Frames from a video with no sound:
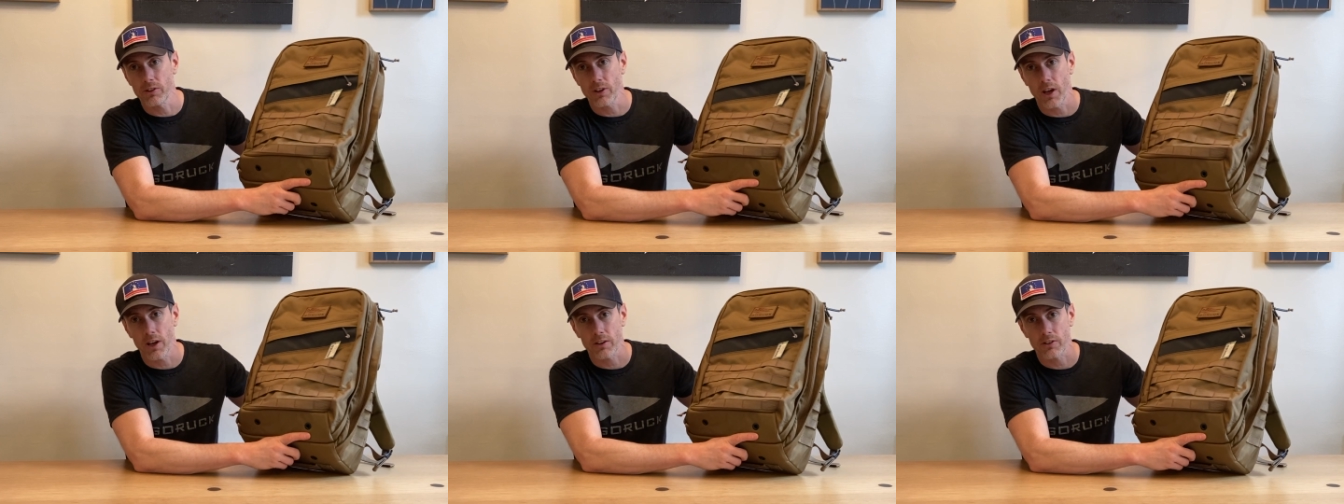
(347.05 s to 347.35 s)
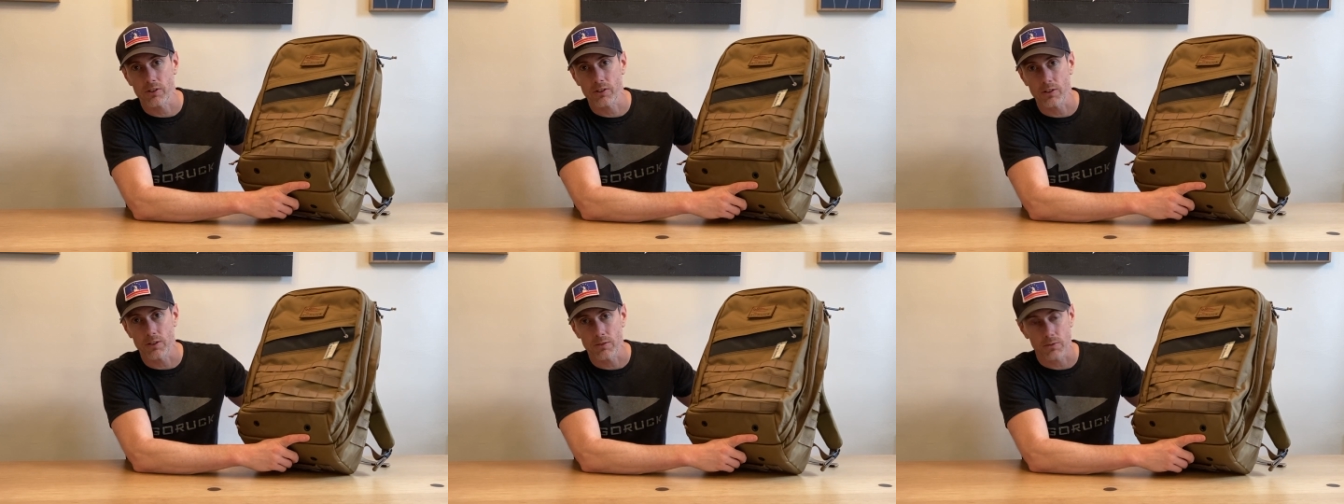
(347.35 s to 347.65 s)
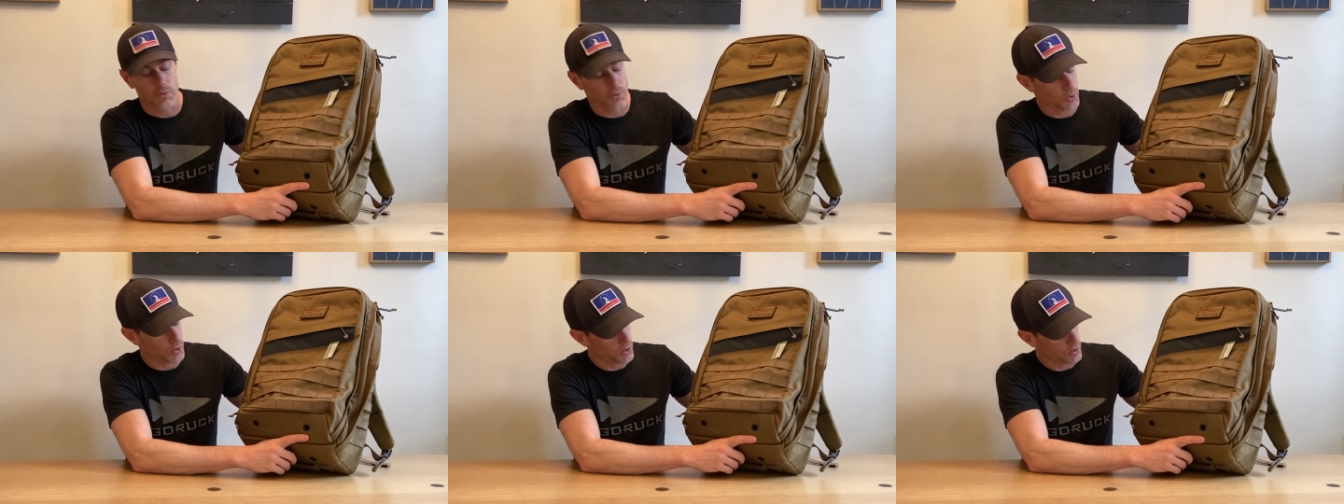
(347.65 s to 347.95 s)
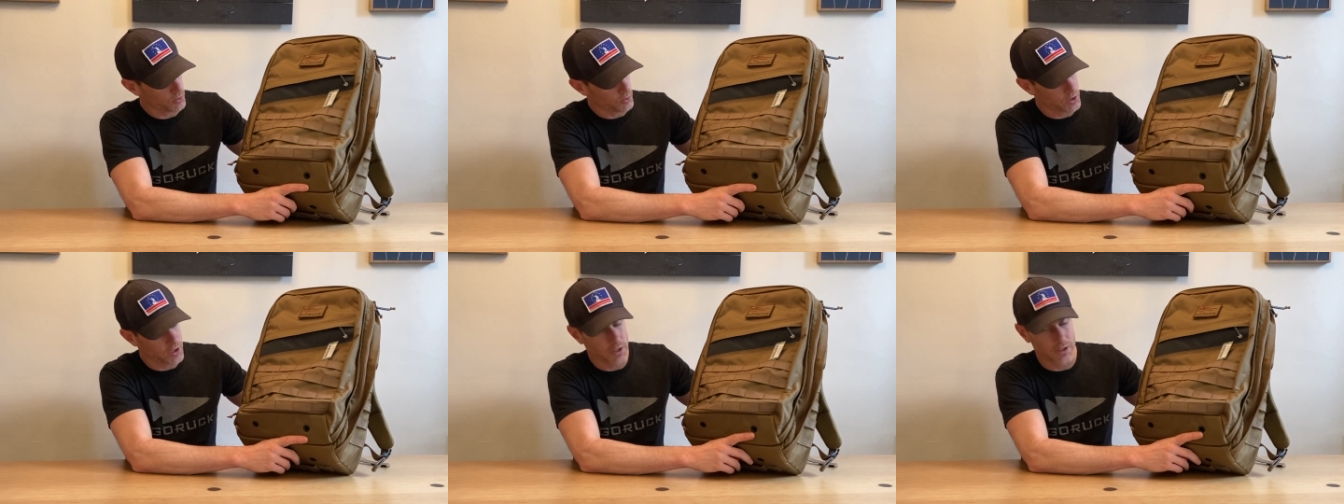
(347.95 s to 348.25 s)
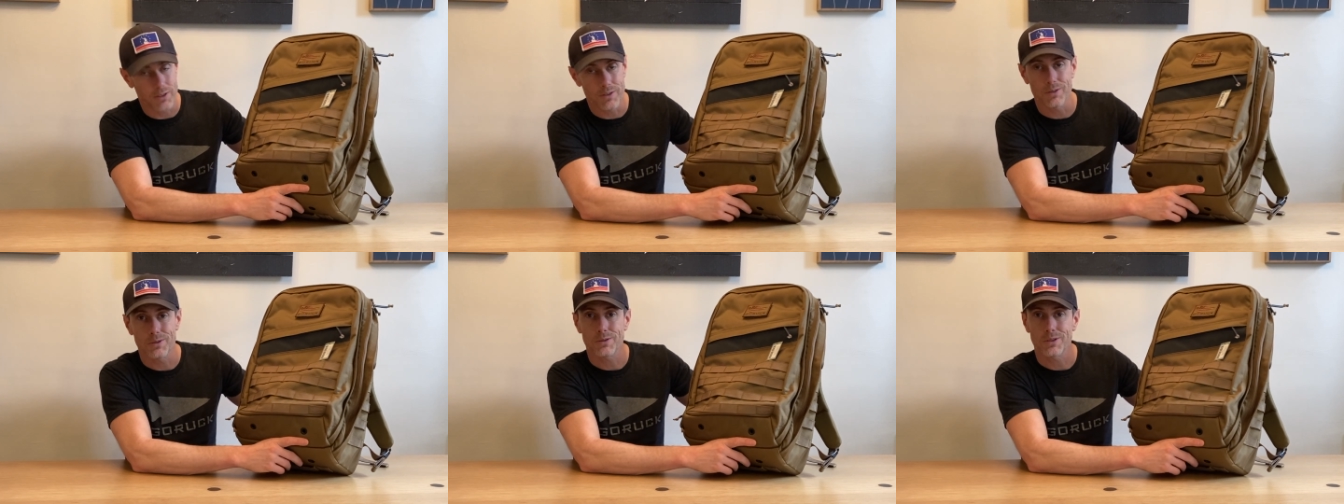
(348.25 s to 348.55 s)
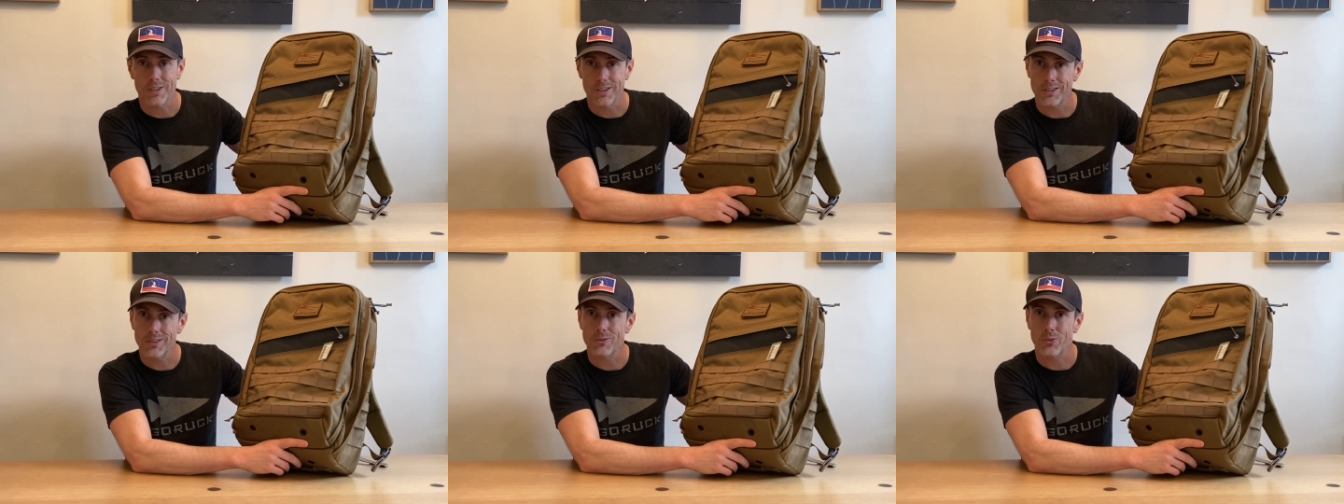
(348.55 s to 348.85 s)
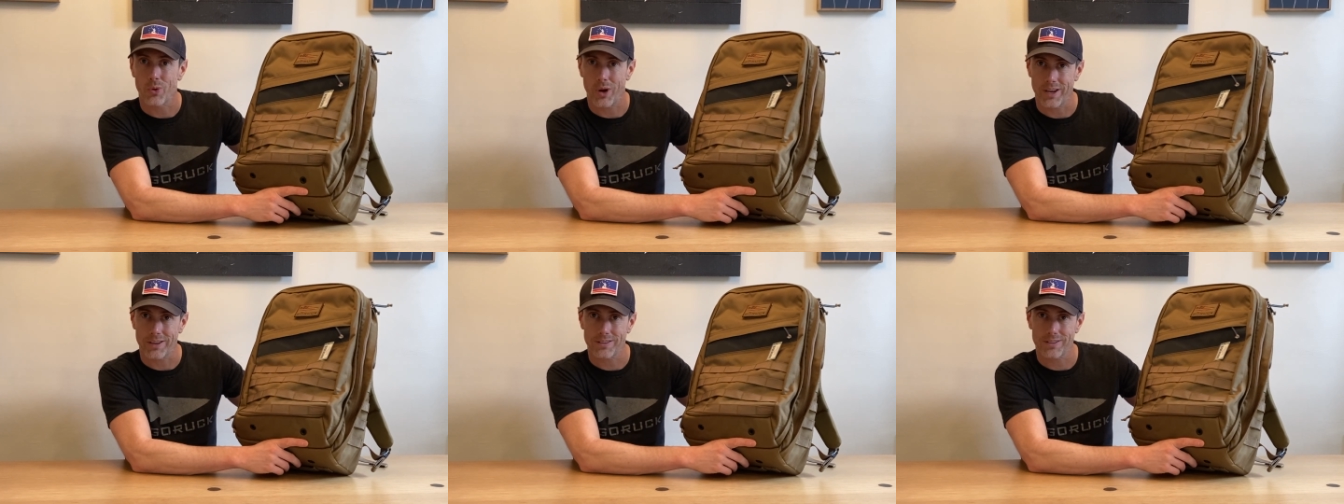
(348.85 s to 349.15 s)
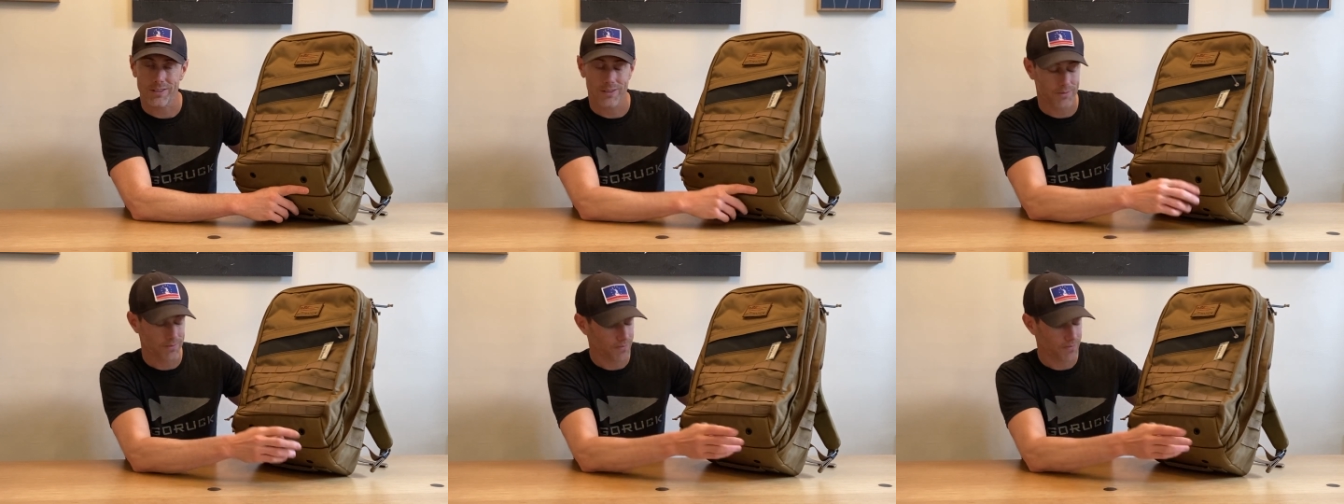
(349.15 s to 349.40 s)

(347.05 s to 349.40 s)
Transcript: excellent for when you get wet.